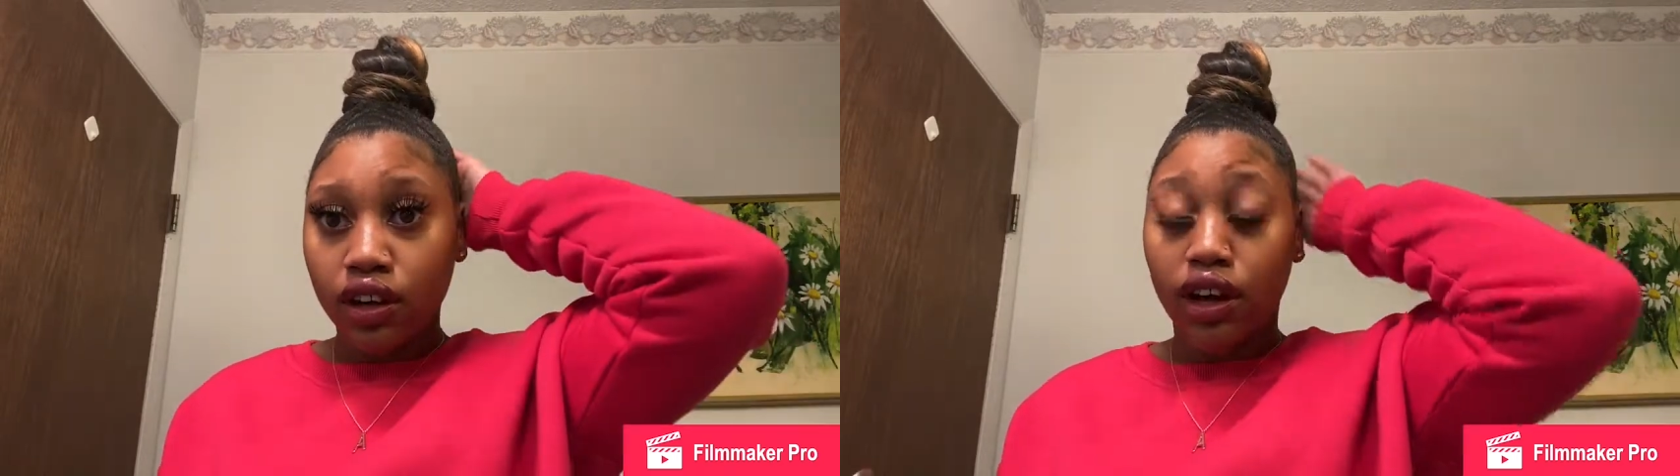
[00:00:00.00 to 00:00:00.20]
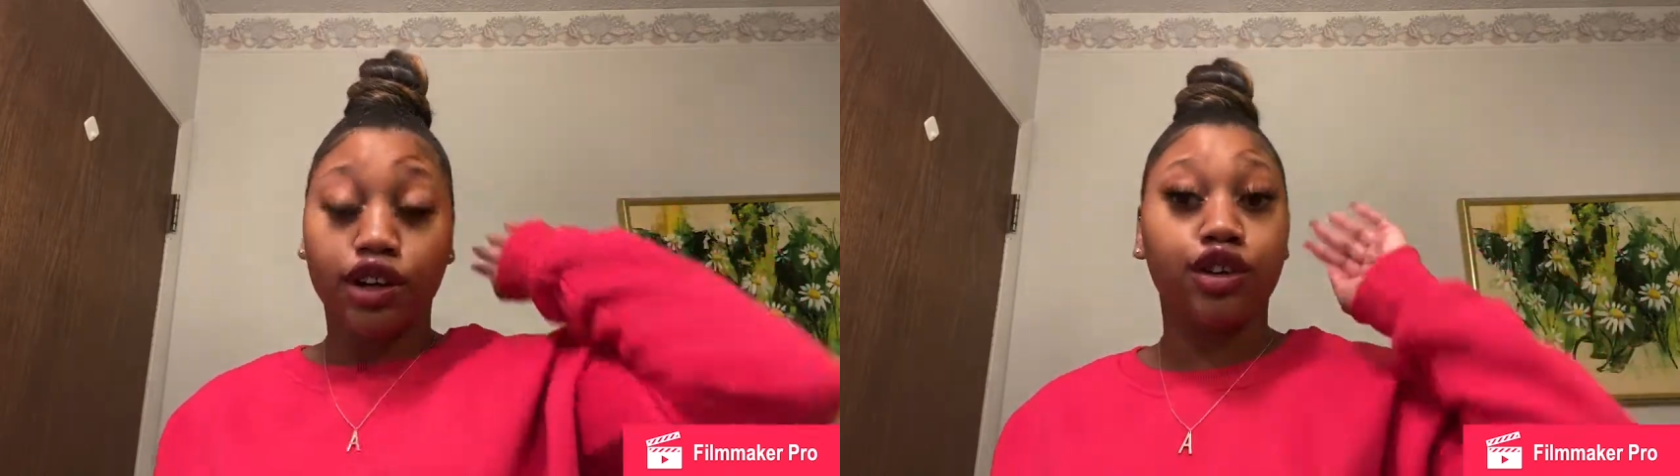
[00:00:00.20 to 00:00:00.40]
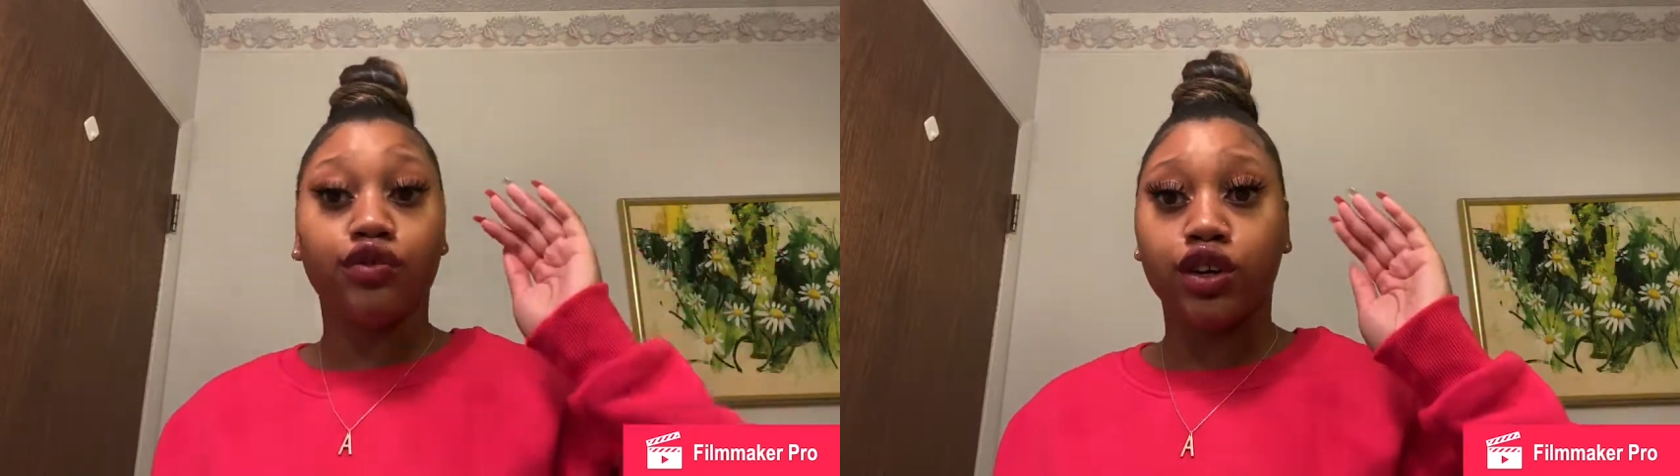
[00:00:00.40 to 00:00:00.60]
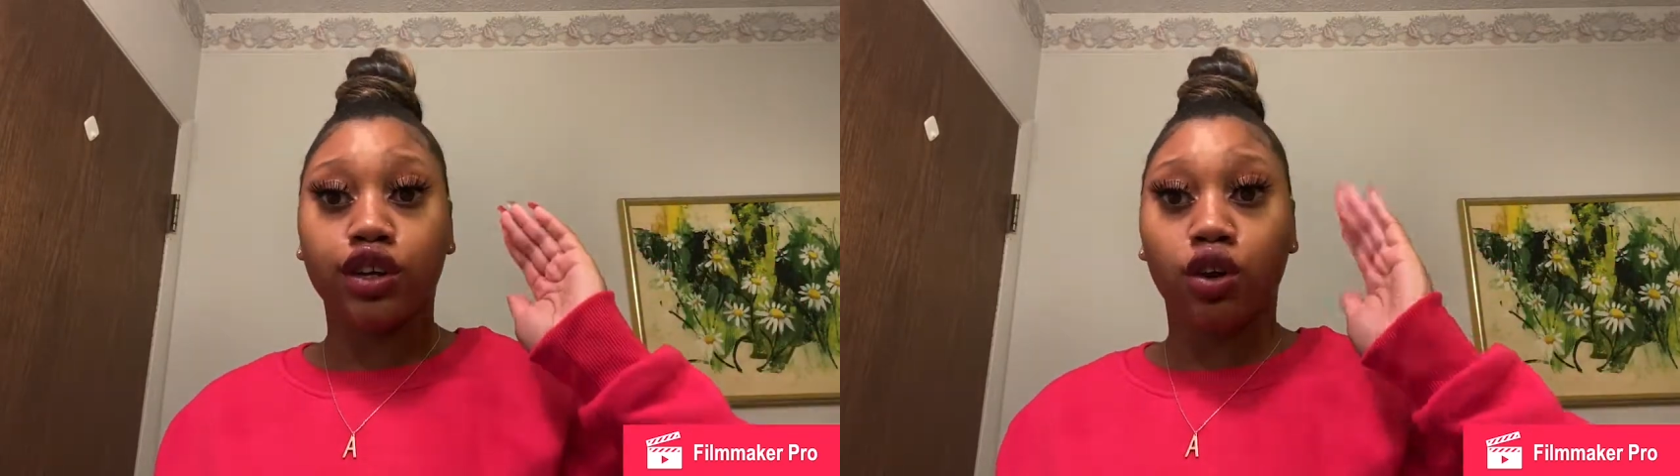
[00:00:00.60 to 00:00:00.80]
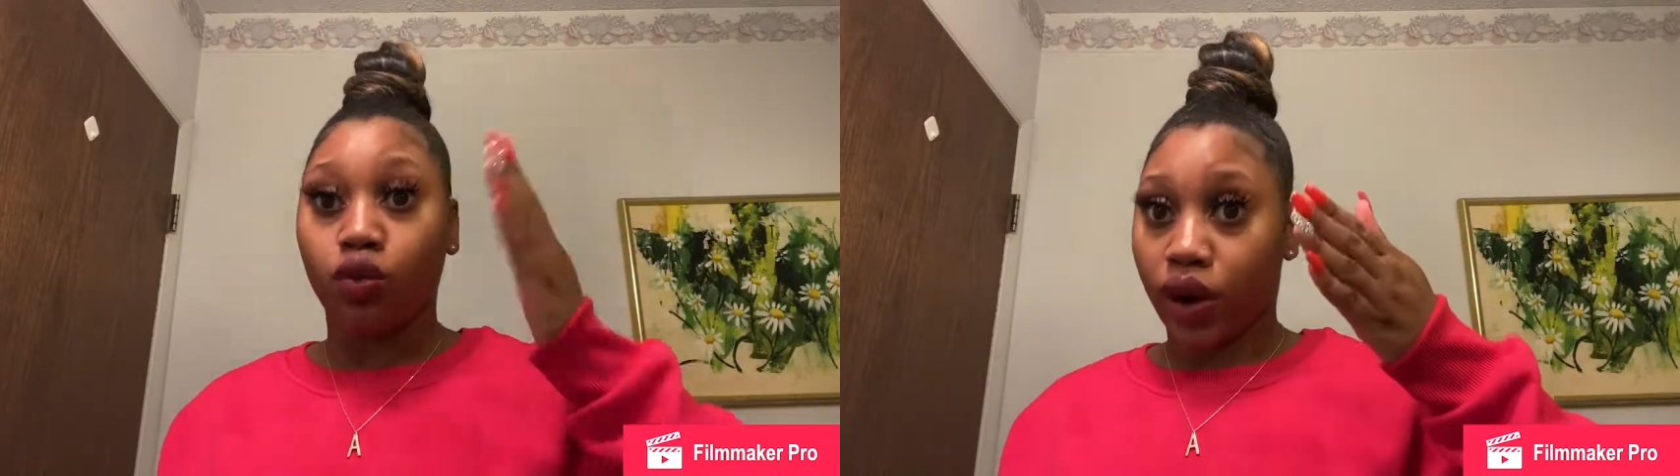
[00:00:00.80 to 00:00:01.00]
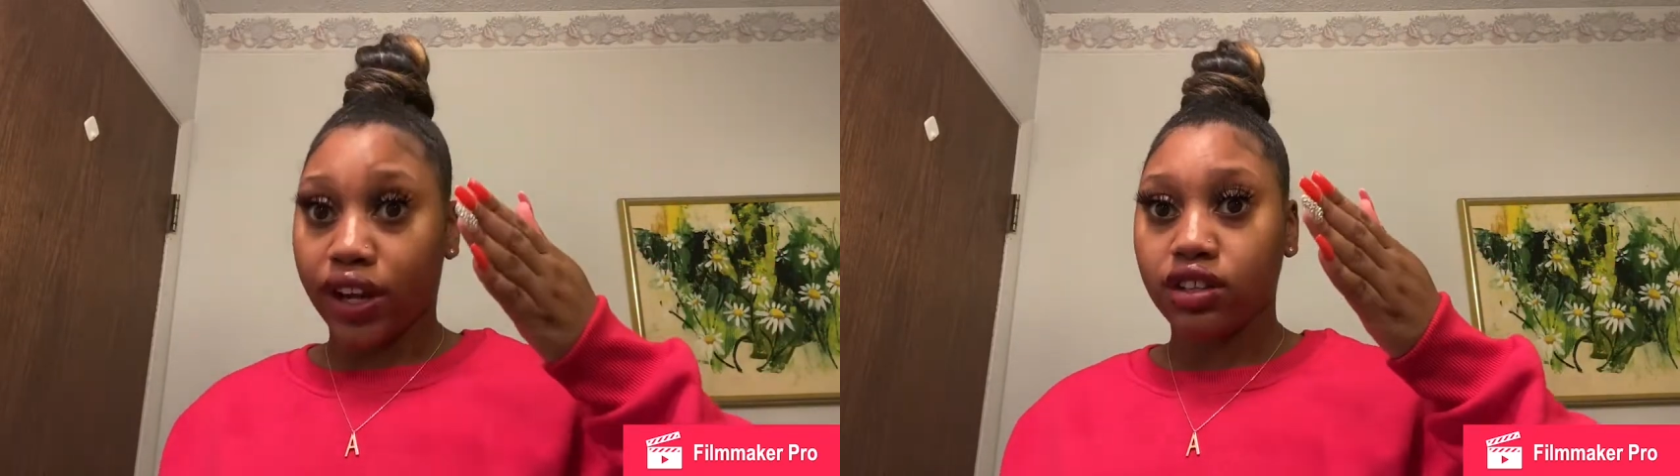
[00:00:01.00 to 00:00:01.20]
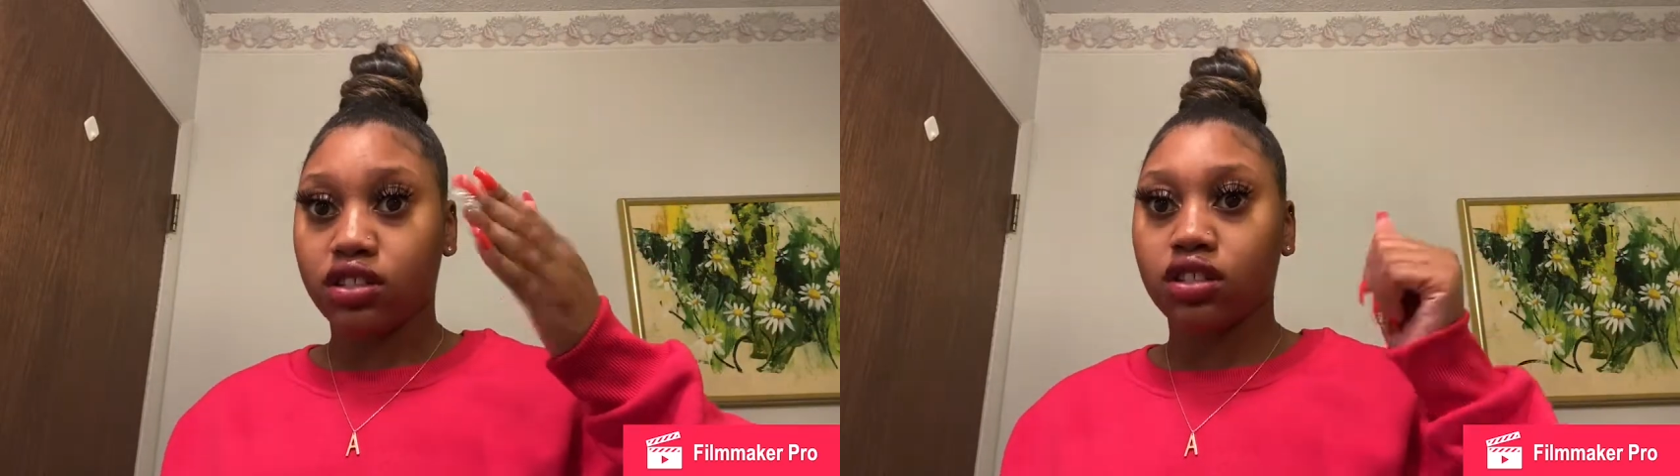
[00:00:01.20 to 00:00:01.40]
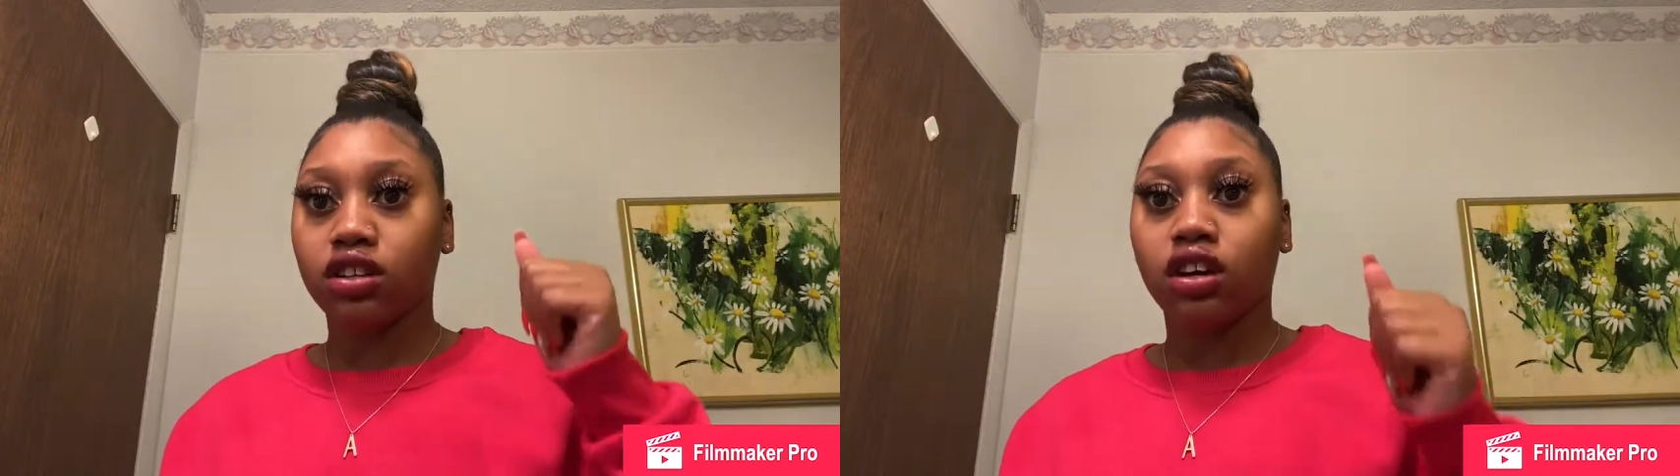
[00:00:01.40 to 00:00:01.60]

a different race,